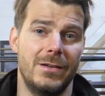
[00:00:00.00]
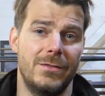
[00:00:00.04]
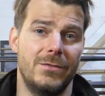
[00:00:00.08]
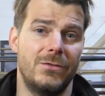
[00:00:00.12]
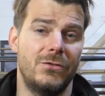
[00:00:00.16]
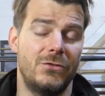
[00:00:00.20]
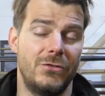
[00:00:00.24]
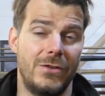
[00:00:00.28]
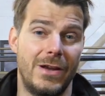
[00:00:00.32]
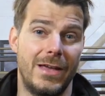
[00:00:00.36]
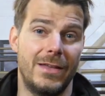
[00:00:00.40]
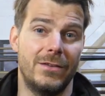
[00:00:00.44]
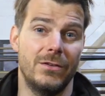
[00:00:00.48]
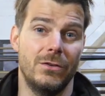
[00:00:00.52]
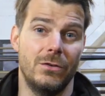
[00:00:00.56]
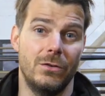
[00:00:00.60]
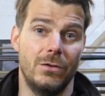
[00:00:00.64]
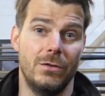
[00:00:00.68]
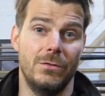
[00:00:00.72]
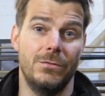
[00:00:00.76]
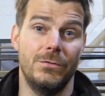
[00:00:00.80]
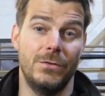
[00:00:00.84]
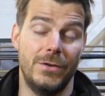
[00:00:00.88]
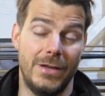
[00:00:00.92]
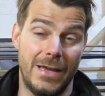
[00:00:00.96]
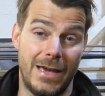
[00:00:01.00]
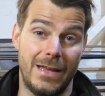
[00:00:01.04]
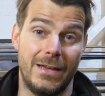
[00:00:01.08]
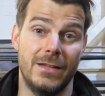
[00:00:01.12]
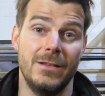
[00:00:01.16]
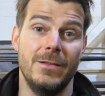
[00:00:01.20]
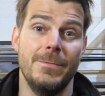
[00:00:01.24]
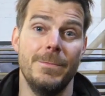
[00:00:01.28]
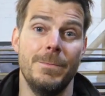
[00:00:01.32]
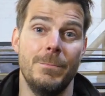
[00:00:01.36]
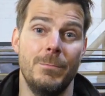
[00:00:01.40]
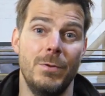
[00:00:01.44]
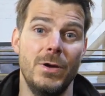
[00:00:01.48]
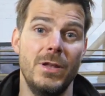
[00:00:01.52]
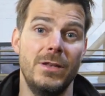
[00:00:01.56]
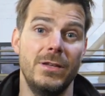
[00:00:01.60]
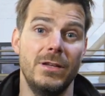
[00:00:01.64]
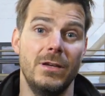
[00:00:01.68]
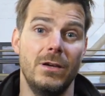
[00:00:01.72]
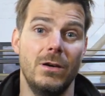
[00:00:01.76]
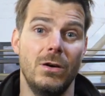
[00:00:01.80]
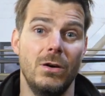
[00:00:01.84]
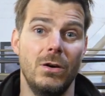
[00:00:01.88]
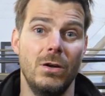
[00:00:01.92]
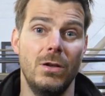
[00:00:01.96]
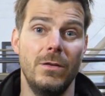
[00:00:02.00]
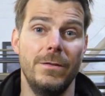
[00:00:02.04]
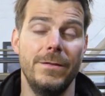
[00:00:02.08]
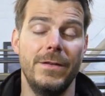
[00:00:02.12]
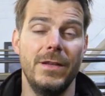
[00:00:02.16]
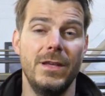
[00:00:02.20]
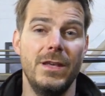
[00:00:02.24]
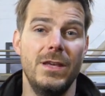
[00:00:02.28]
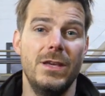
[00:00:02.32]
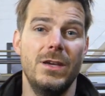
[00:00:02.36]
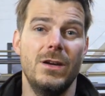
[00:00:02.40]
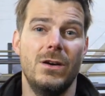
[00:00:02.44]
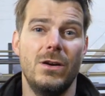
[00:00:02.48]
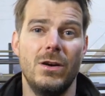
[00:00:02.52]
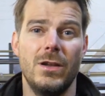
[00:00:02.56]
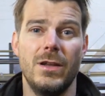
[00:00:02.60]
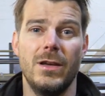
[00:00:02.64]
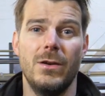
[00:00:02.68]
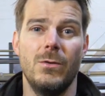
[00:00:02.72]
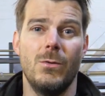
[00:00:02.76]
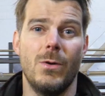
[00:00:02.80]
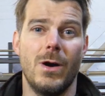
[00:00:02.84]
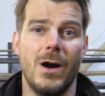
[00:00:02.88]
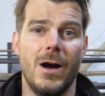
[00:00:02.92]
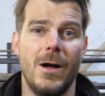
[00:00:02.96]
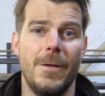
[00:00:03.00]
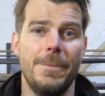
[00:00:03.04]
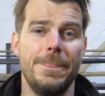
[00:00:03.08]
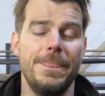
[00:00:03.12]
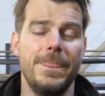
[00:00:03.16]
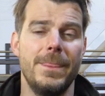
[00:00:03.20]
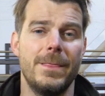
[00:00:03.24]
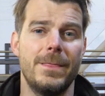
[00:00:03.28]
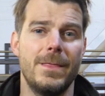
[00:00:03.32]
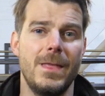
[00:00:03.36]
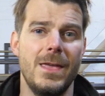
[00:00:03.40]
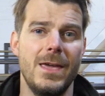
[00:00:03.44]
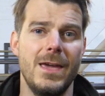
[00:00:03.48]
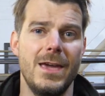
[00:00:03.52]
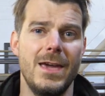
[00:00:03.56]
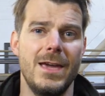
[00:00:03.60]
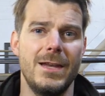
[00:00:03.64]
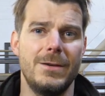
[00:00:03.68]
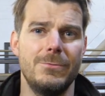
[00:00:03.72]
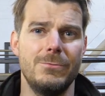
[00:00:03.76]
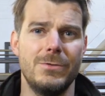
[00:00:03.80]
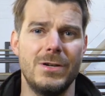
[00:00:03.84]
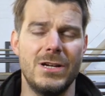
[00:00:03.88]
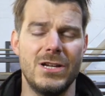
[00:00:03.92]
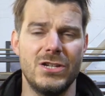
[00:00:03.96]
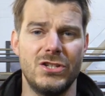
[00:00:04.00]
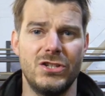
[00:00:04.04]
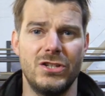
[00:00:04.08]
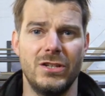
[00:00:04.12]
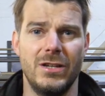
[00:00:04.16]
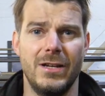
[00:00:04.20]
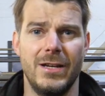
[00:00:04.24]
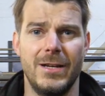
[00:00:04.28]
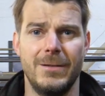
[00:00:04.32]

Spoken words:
thread hole for that. But on the other one, it was